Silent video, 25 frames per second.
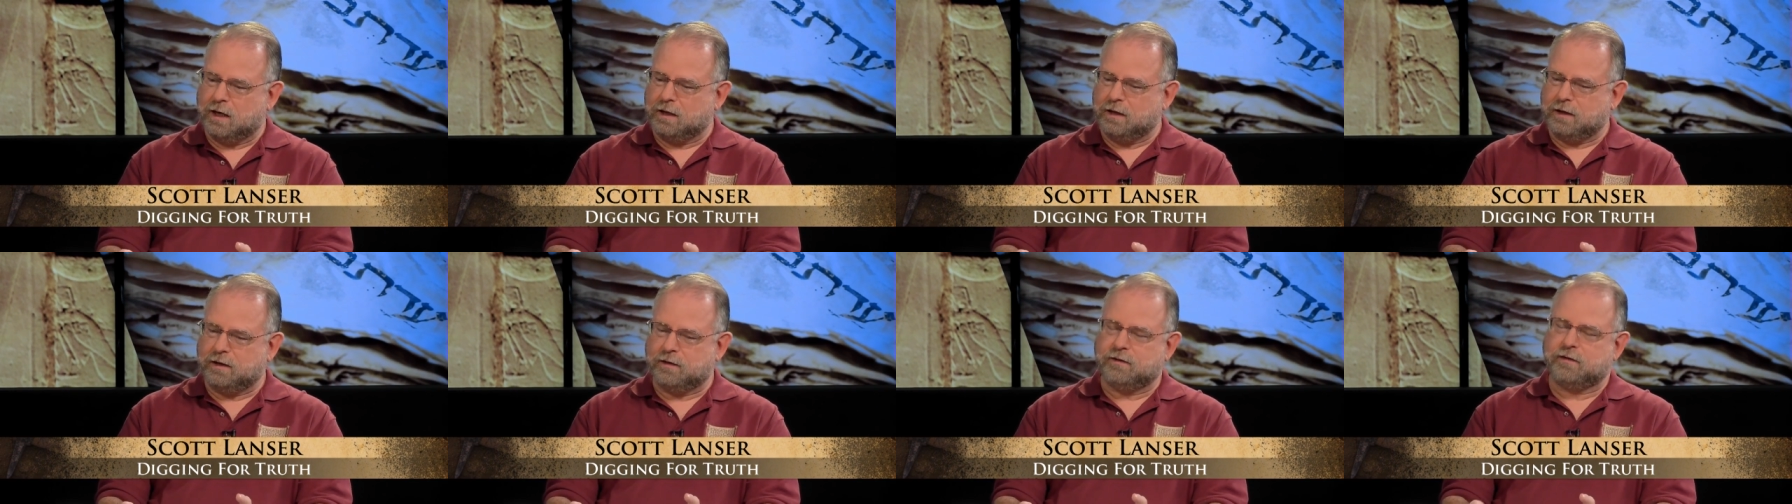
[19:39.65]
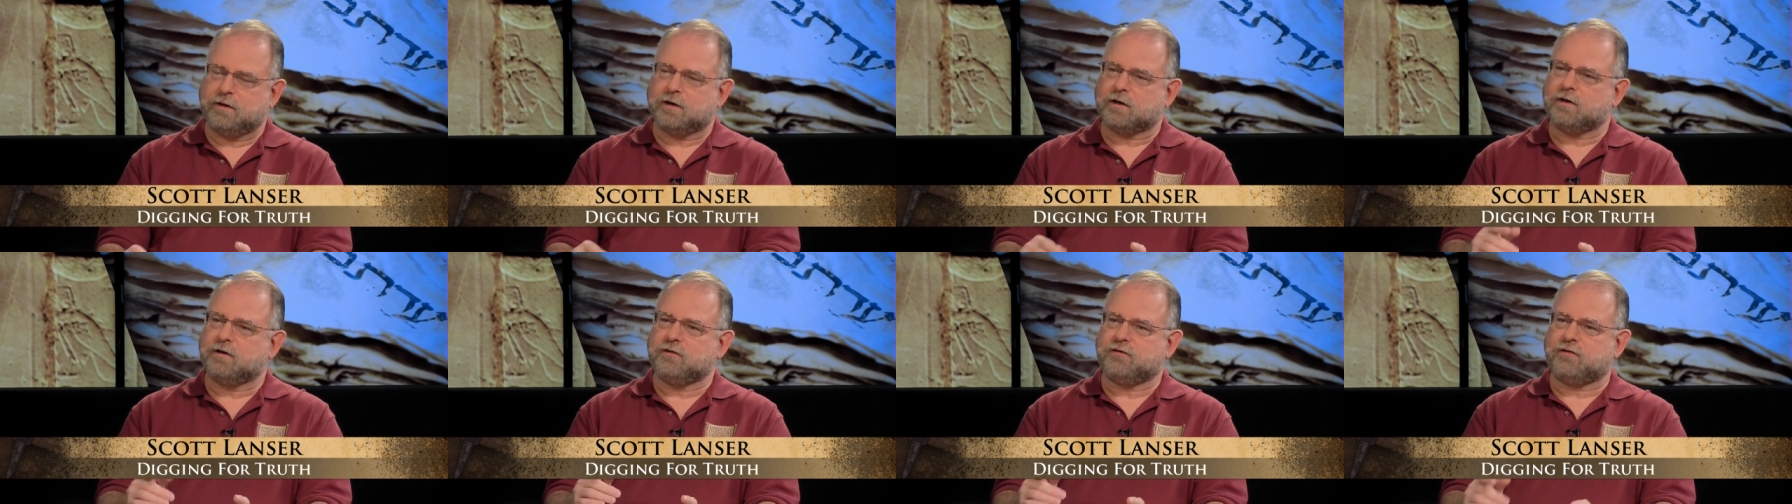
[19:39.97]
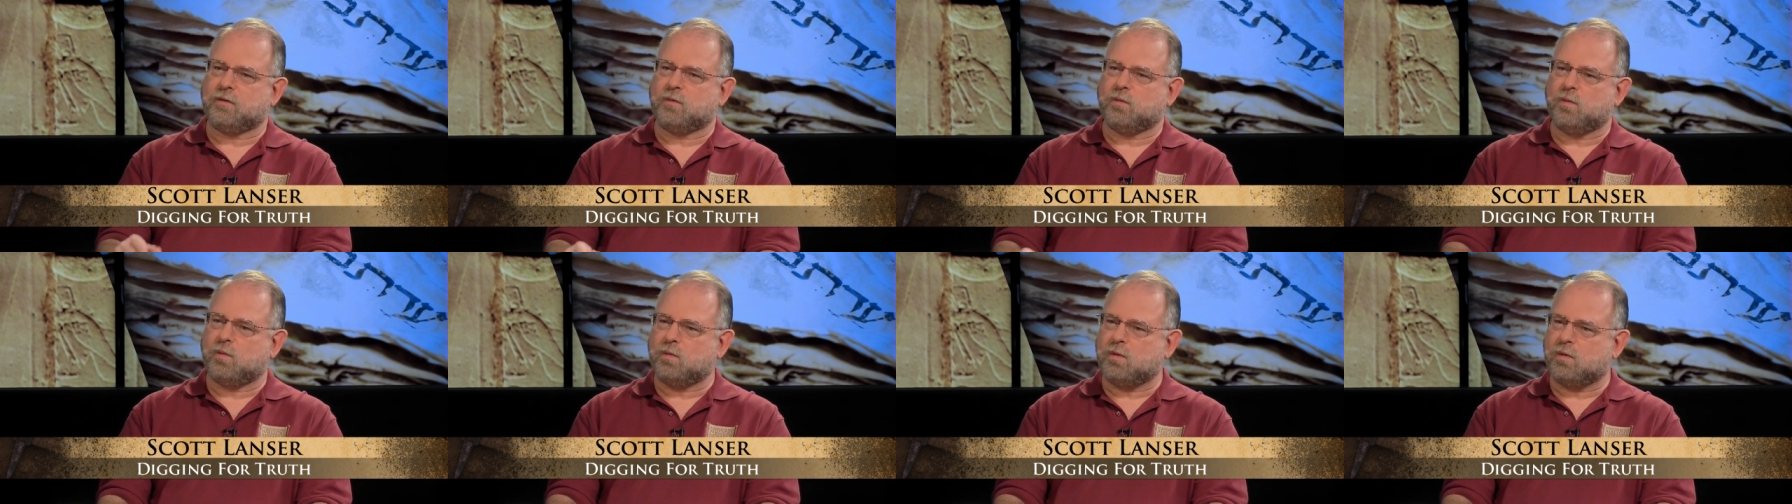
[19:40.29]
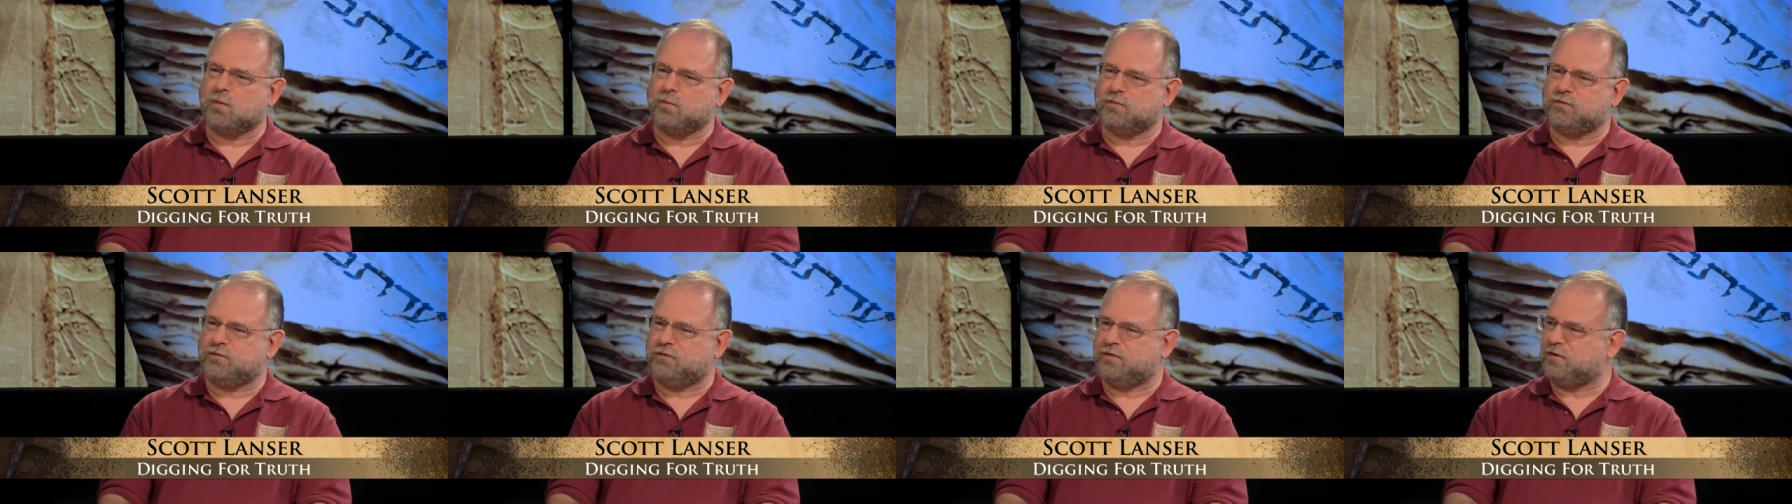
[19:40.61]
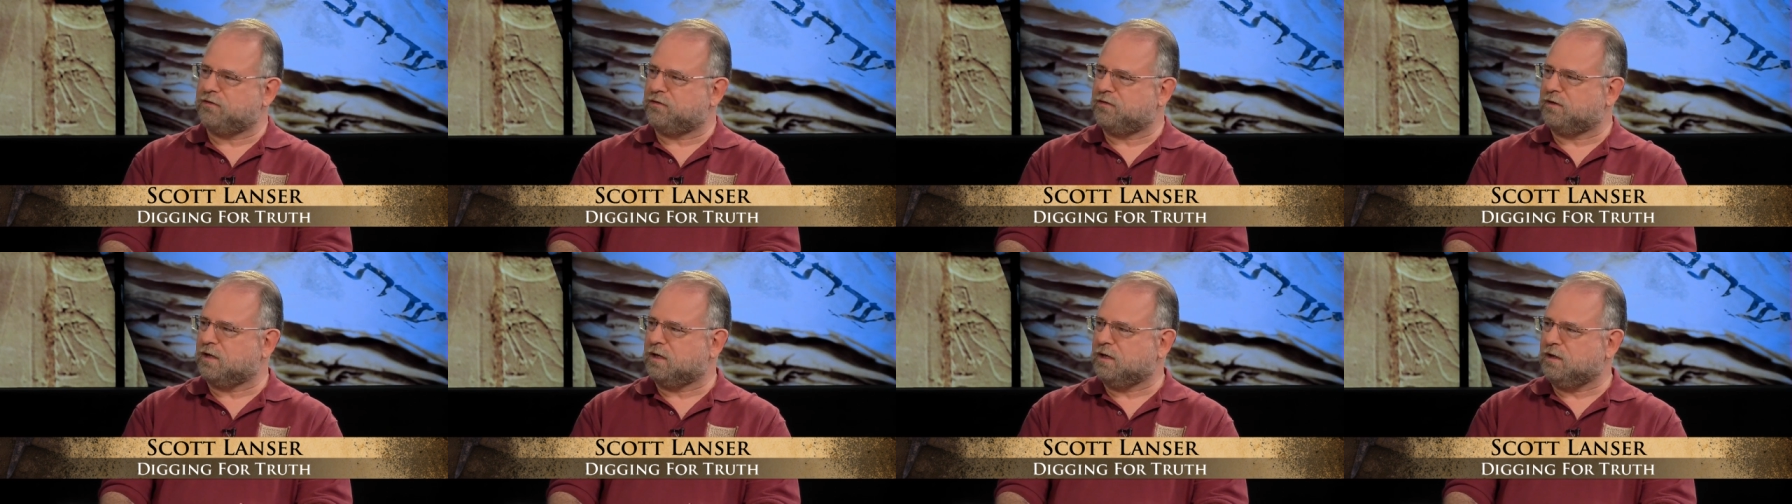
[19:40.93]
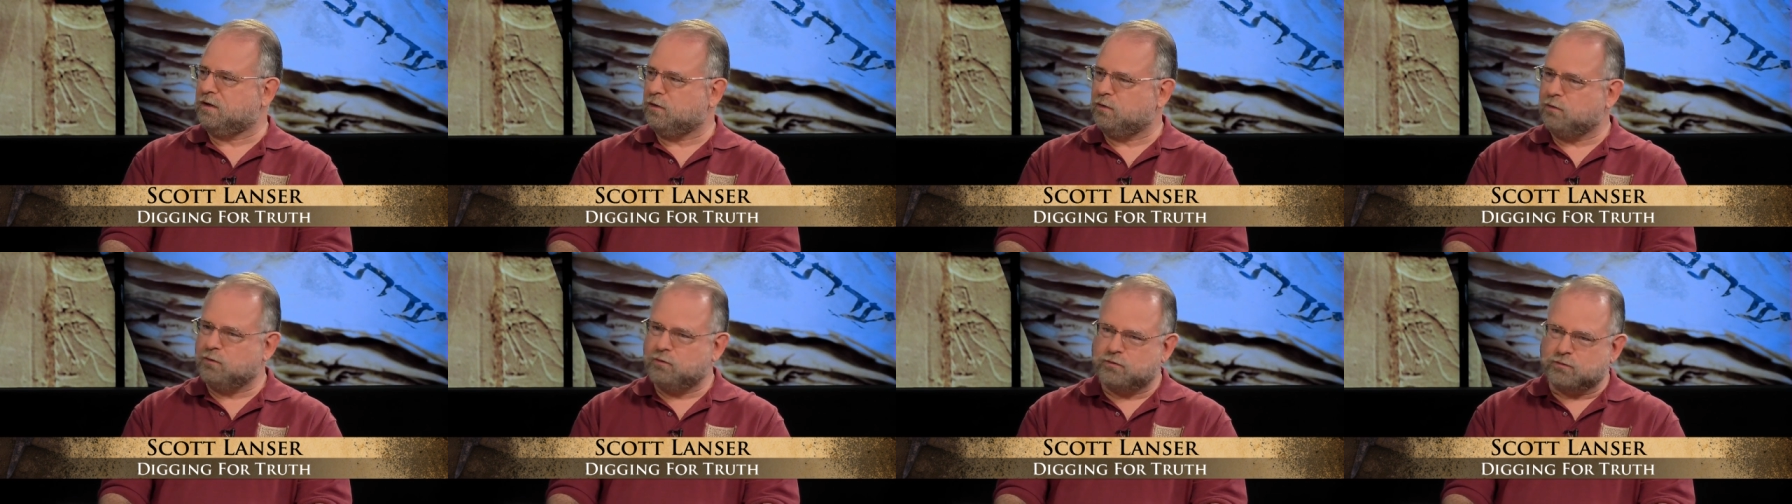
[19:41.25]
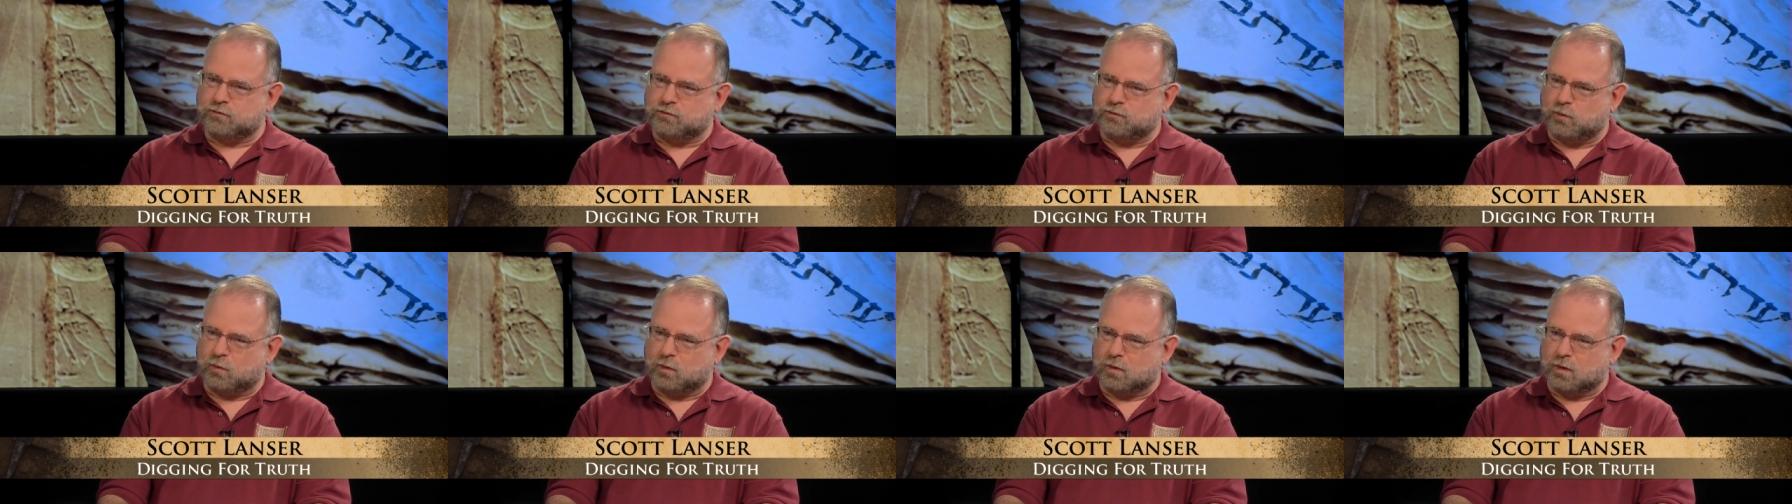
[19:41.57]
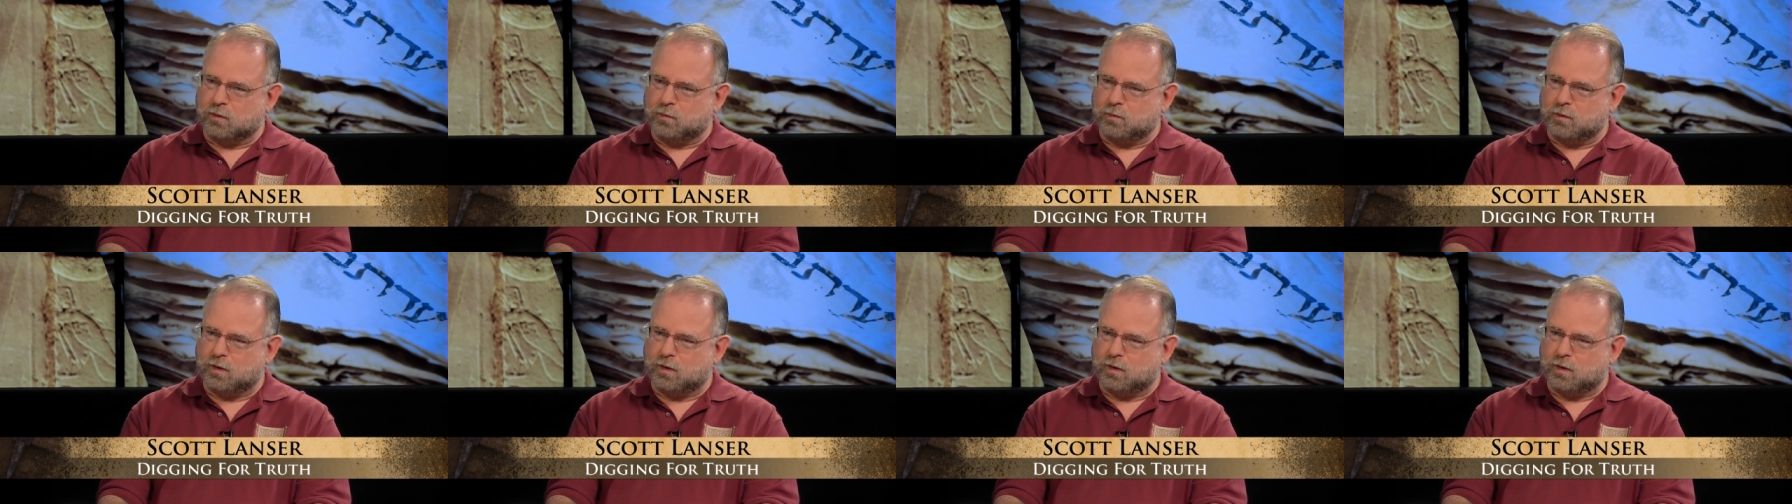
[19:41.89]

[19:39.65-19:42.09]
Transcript: they're going to say, well, what was this thing used for?